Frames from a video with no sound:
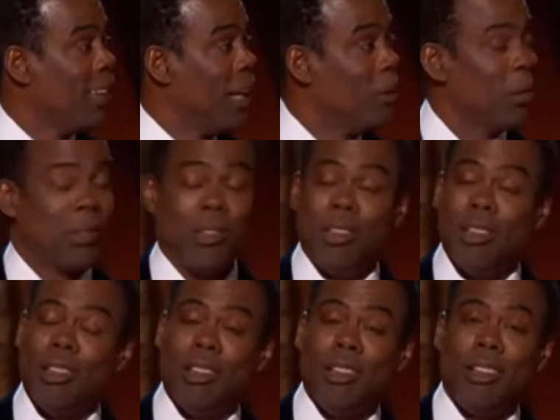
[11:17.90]
That was
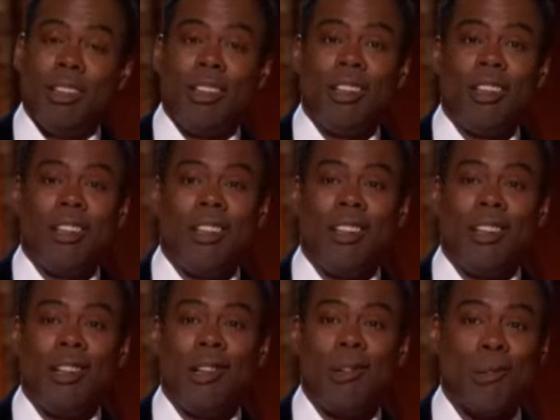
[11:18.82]
a
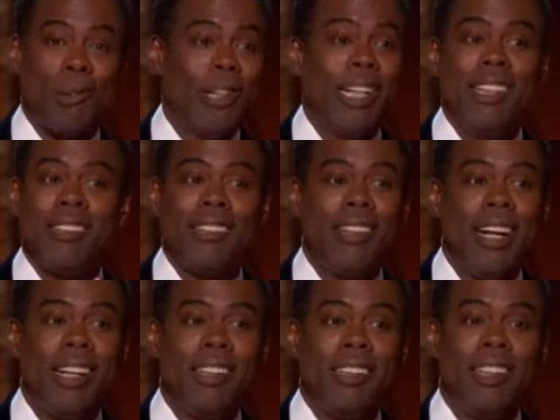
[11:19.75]
greatest
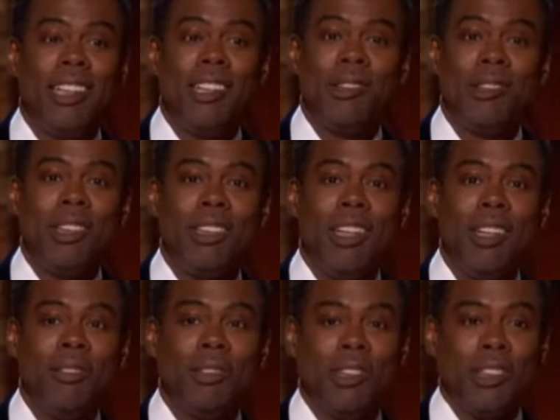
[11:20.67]
night in the history of
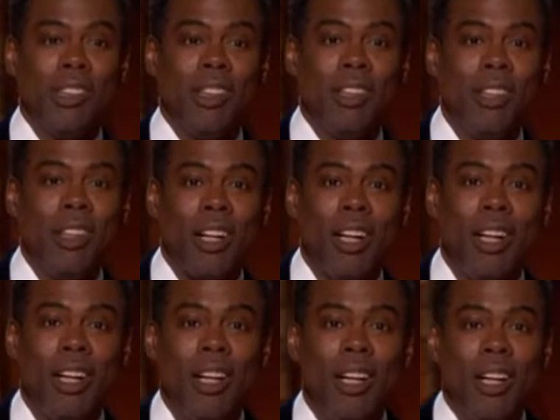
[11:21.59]
television. Okay.